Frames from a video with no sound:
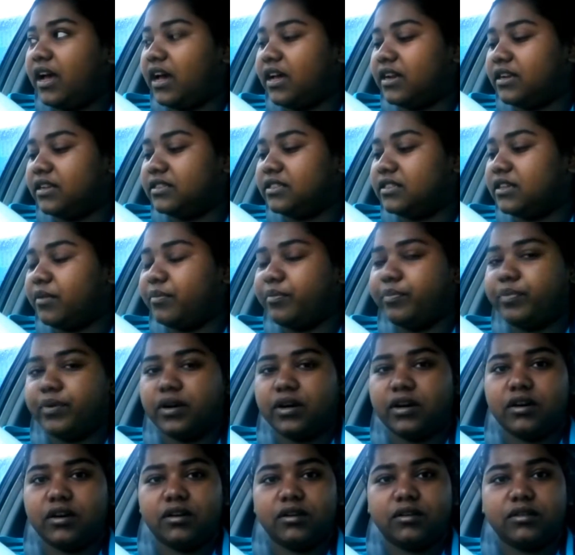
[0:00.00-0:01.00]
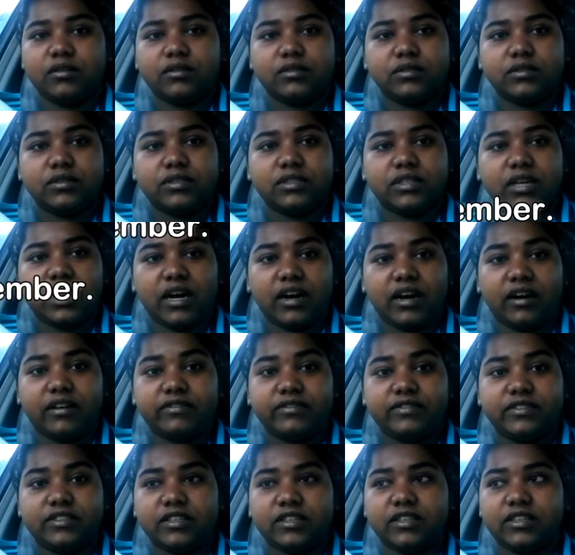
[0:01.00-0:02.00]
And it's about
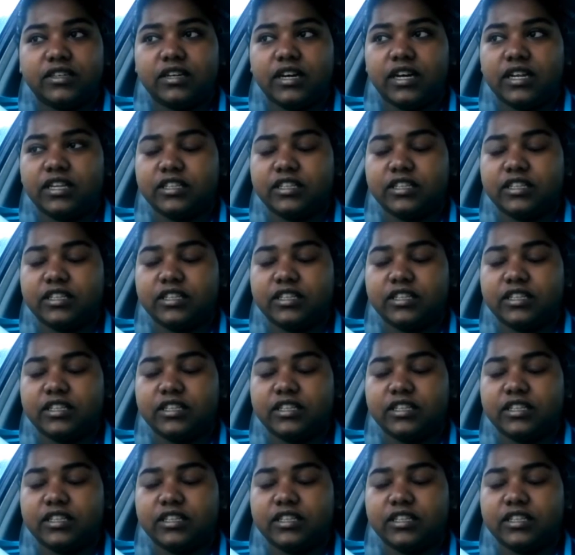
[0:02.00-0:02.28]
after